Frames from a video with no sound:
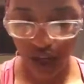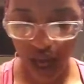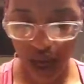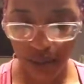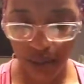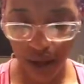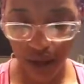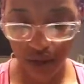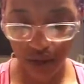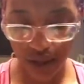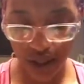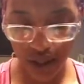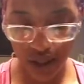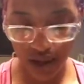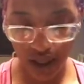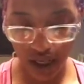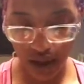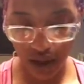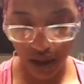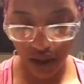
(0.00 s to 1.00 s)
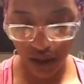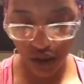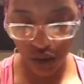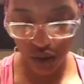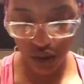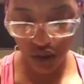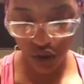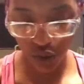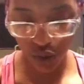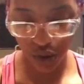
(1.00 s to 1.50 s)
I bought these. I thought this
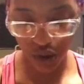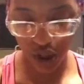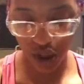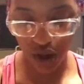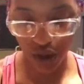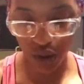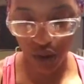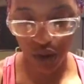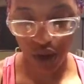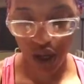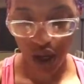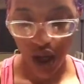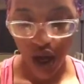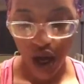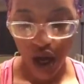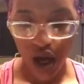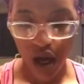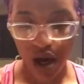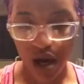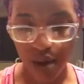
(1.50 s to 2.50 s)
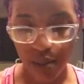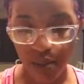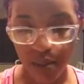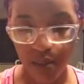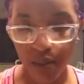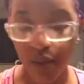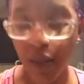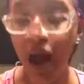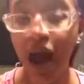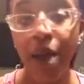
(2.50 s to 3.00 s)
was super cute.
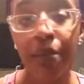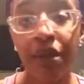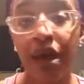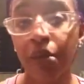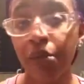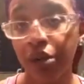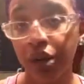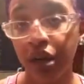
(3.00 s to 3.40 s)
Um, I'm not